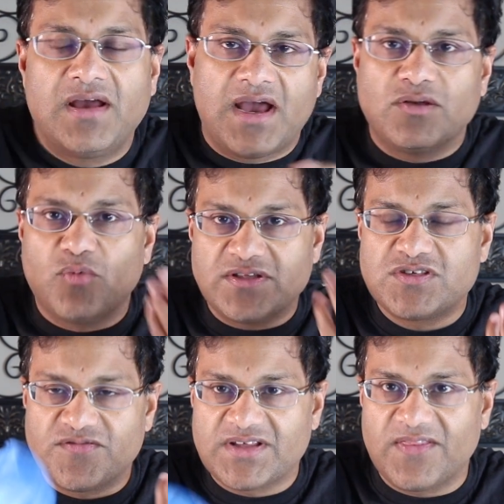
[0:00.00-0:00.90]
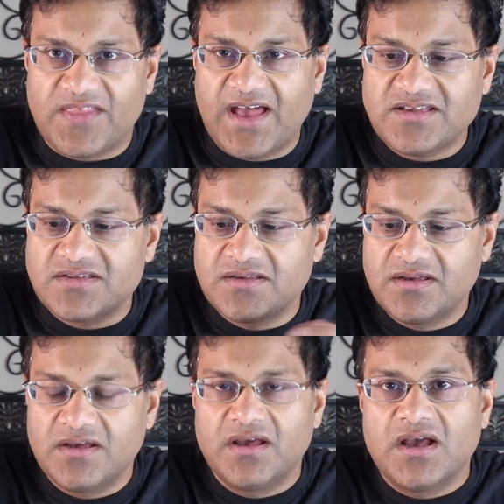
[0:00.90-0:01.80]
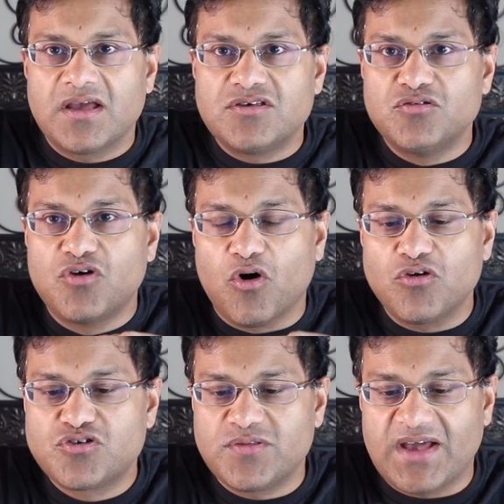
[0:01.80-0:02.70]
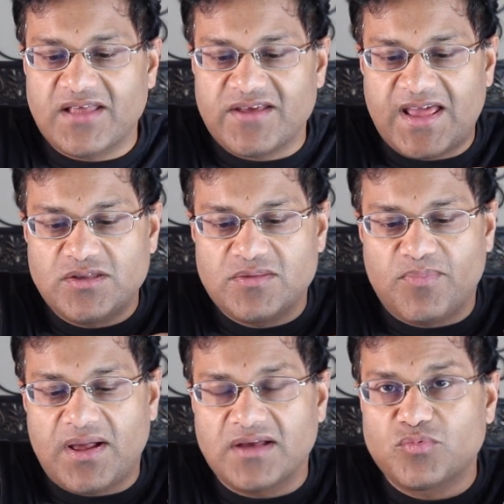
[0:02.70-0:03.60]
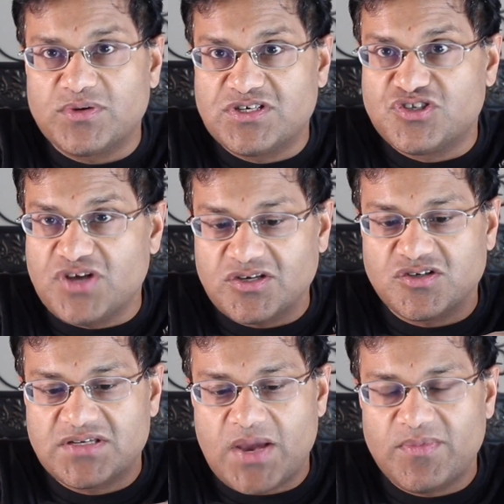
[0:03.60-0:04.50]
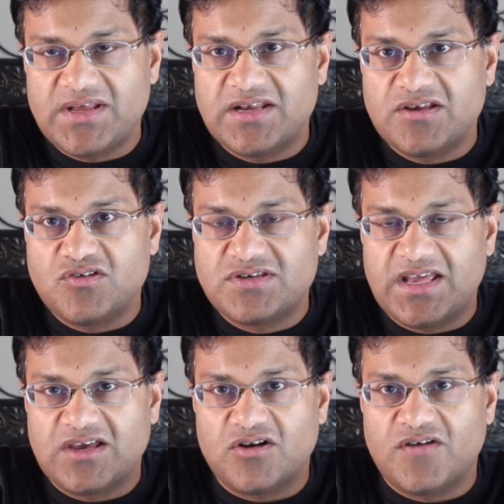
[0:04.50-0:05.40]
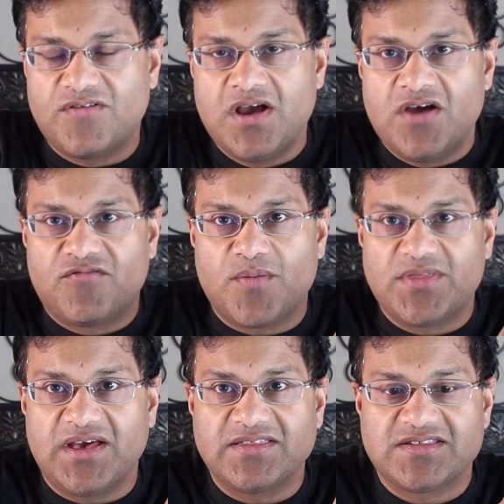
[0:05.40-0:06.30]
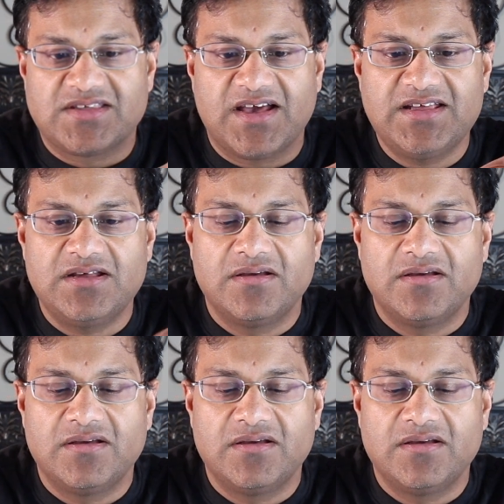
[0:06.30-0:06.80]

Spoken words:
And once you've done that, you go to the other end, the part which is not contaminated, and you take it off from the other side.